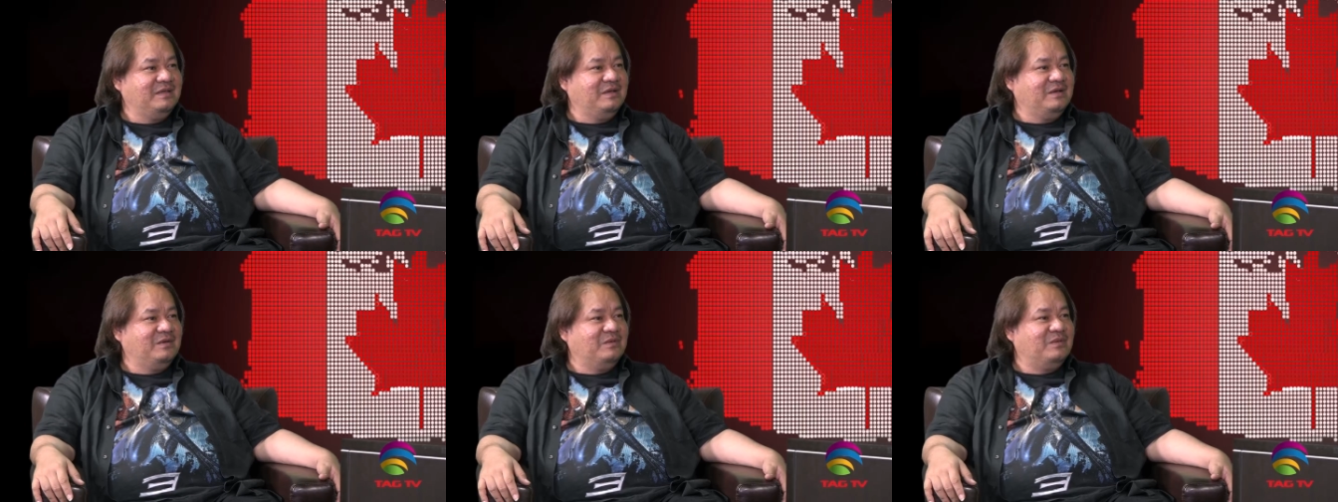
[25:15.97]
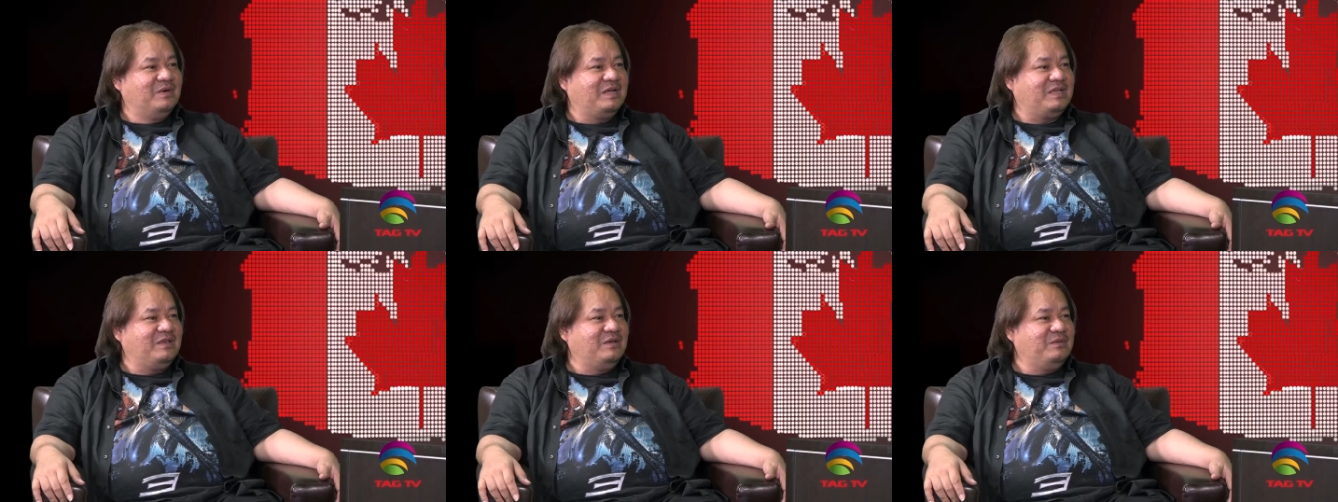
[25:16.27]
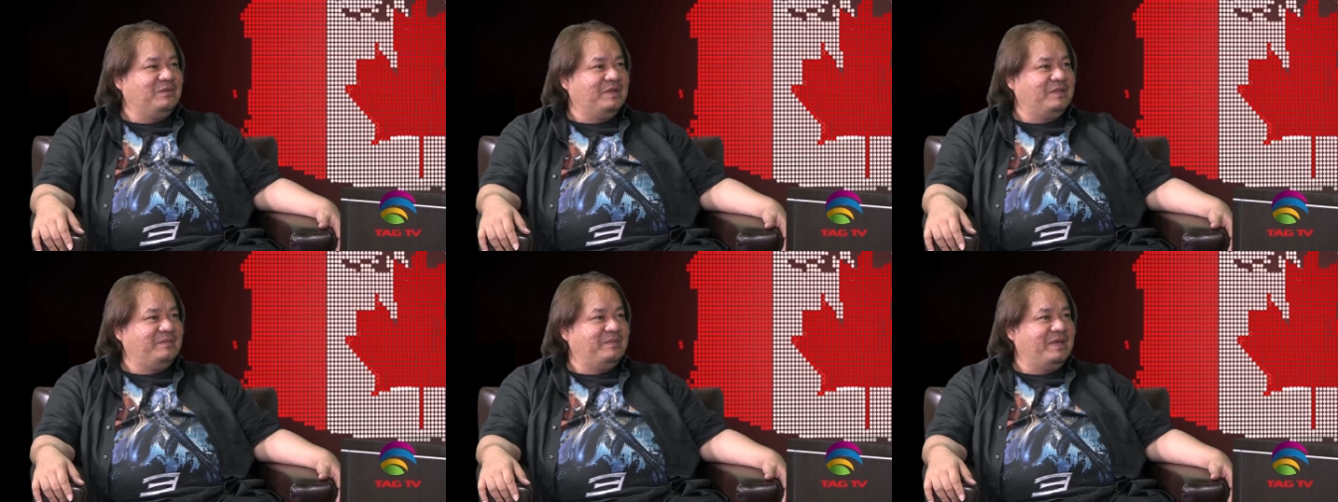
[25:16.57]
working
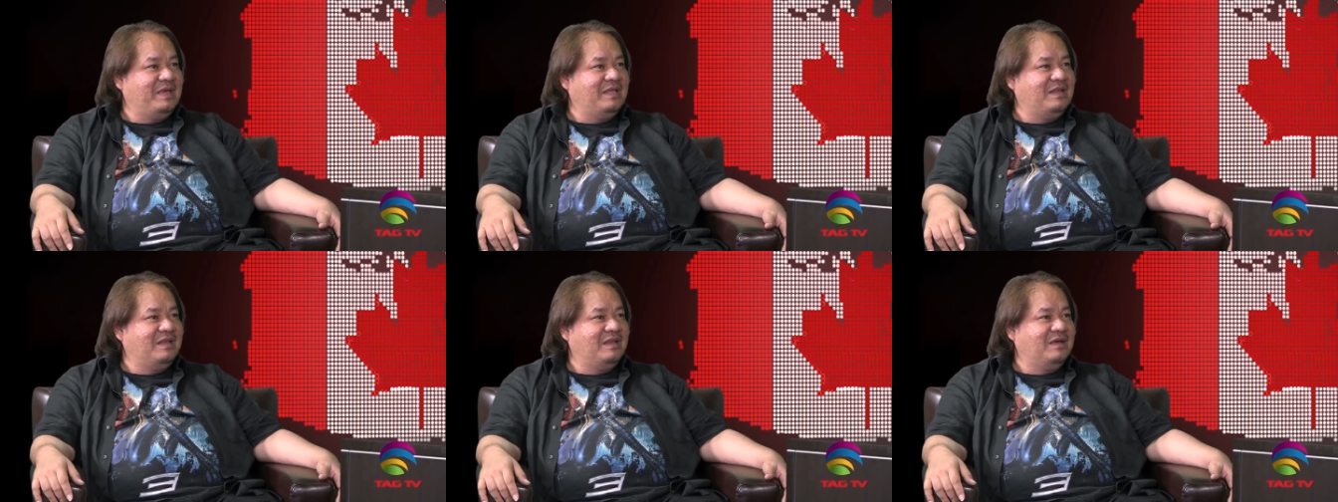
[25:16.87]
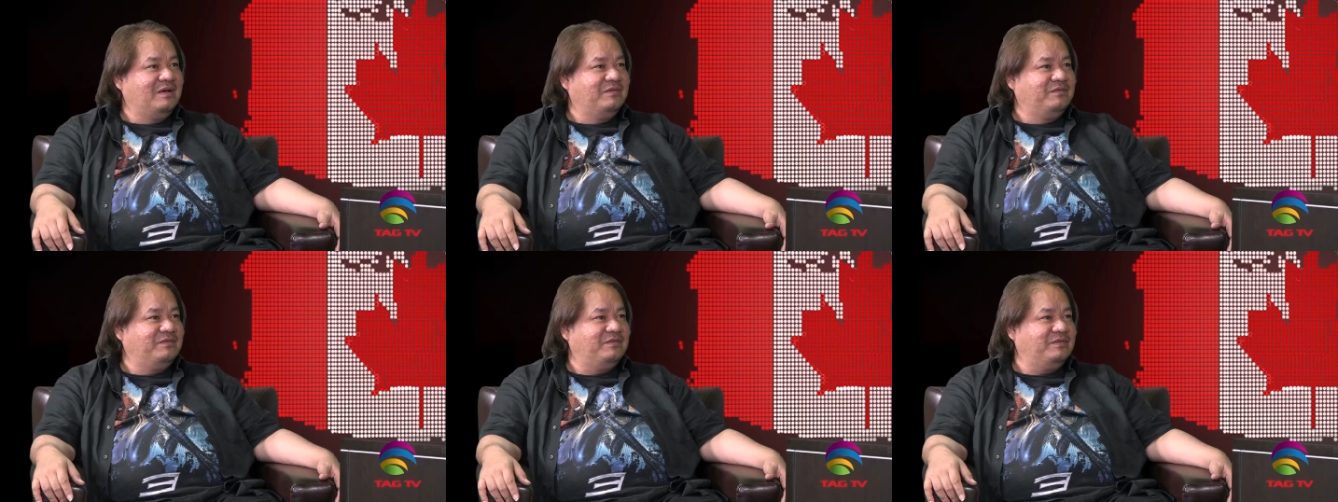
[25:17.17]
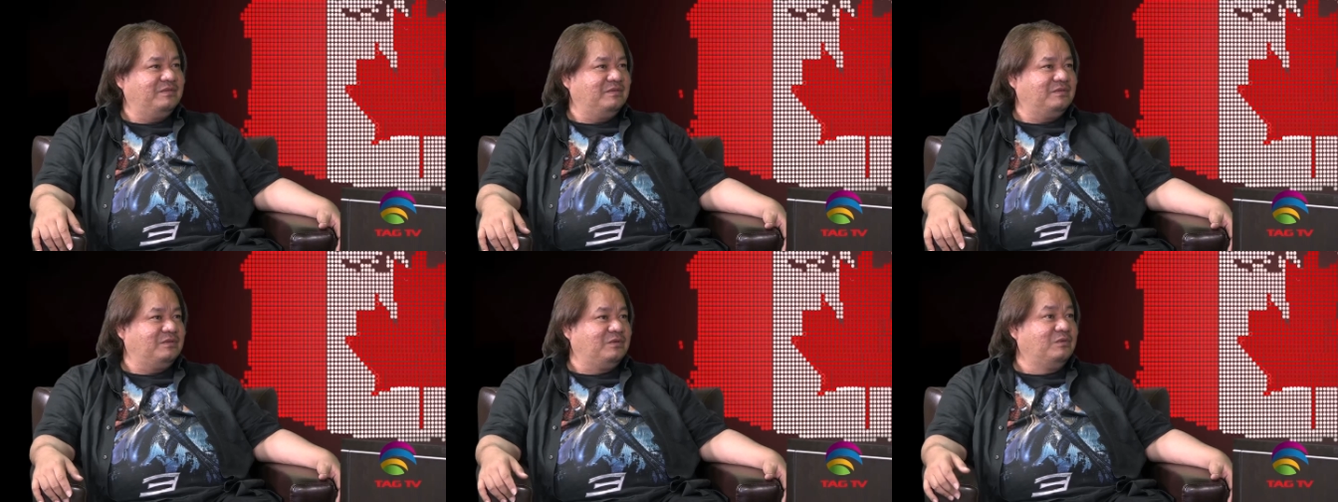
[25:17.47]
with me and love
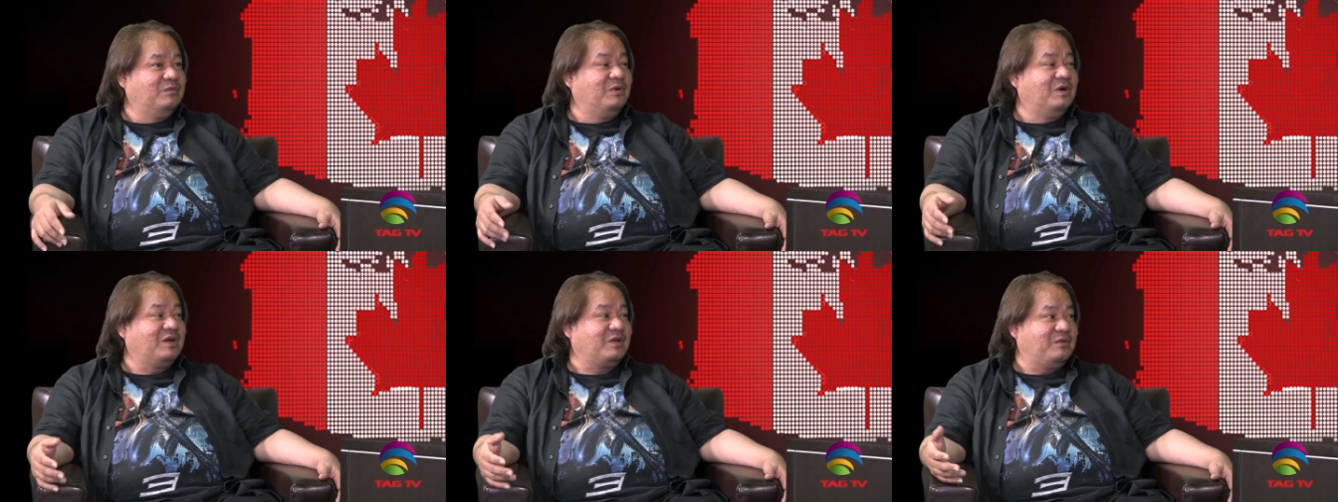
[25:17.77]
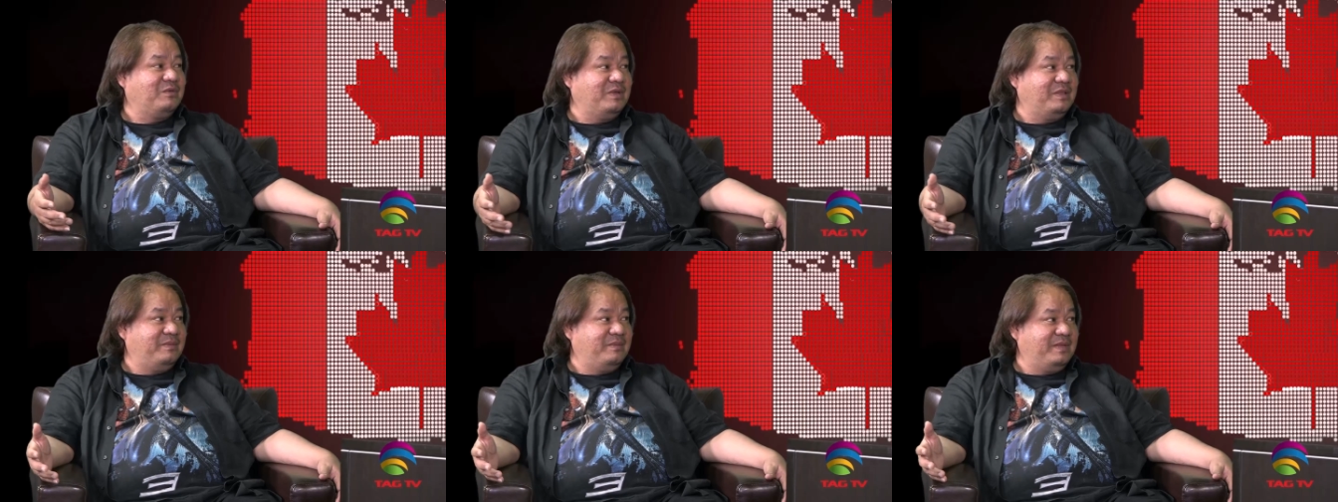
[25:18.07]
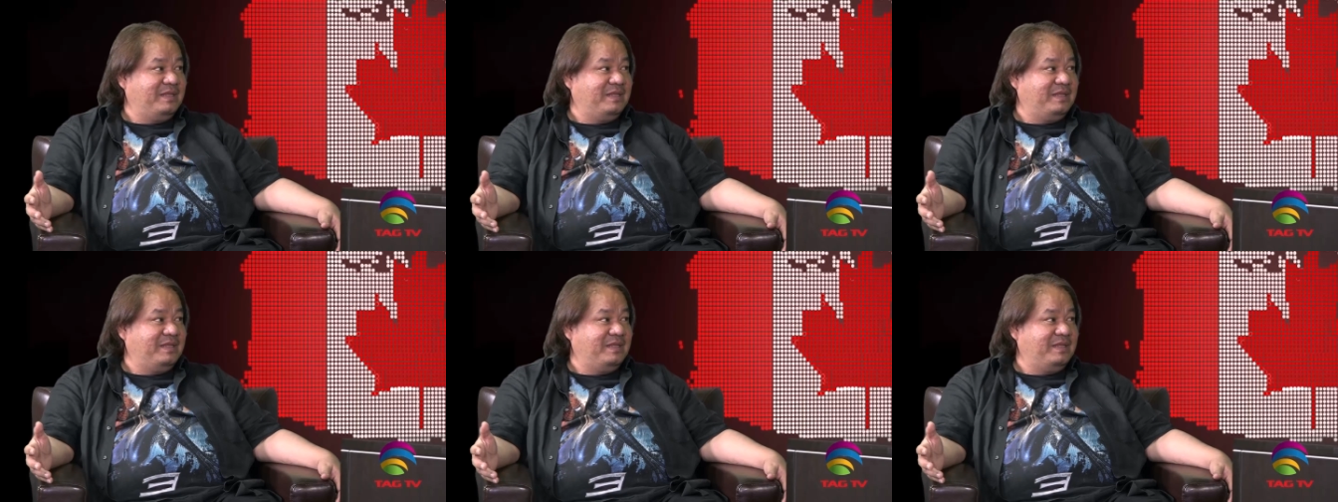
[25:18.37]
to work with me